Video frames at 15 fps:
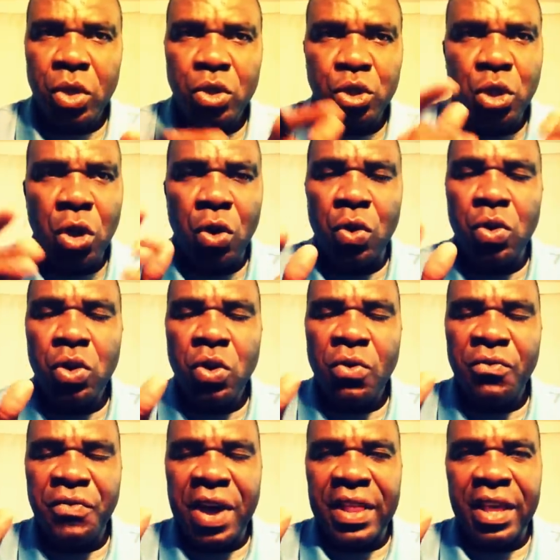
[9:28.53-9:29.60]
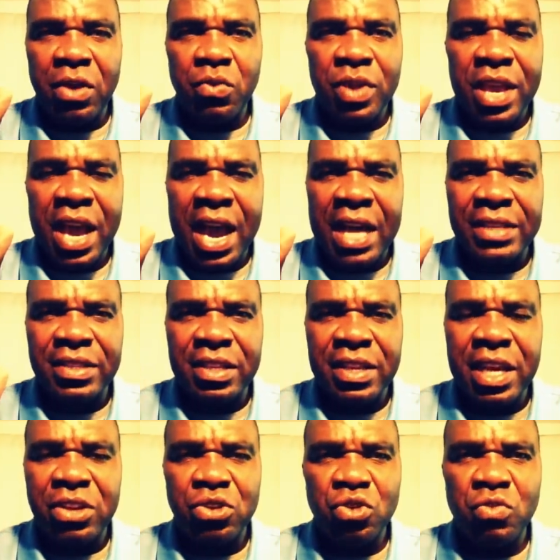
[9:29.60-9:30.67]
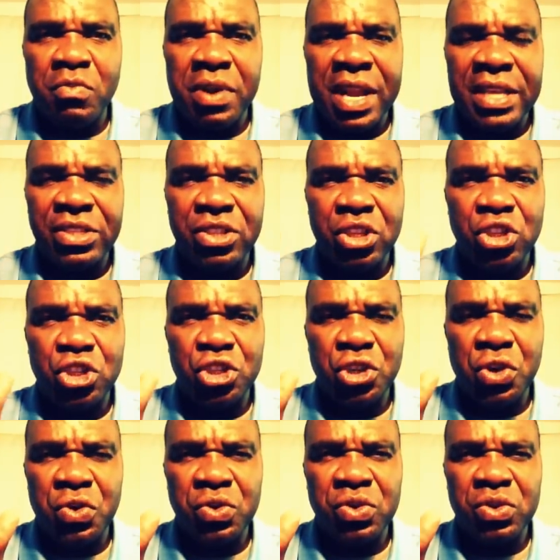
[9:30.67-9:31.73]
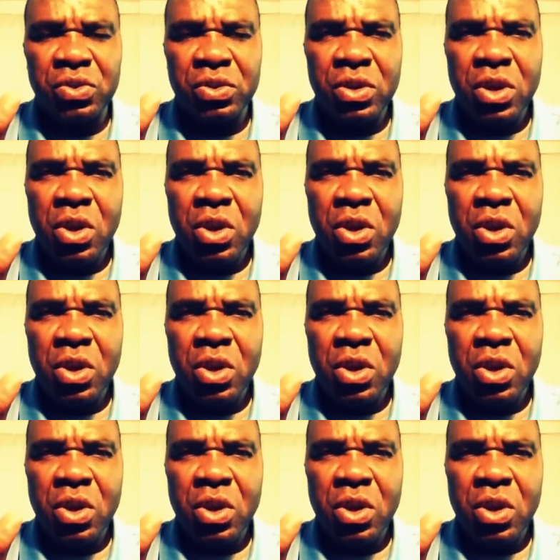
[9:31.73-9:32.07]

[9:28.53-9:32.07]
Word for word: So, Father, we ask that you bless these shows.